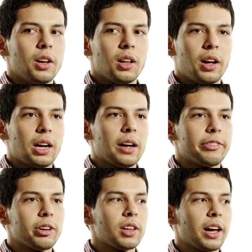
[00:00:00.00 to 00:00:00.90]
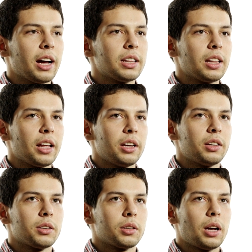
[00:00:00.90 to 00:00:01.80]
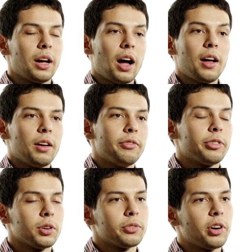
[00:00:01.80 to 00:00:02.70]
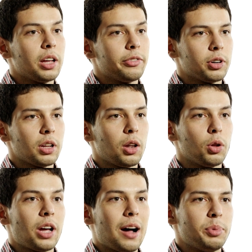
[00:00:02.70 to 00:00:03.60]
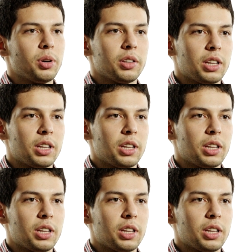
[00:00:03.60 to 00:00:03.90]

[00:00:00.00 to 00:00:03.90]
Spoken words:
I felt I had first of all I felt a lot happier.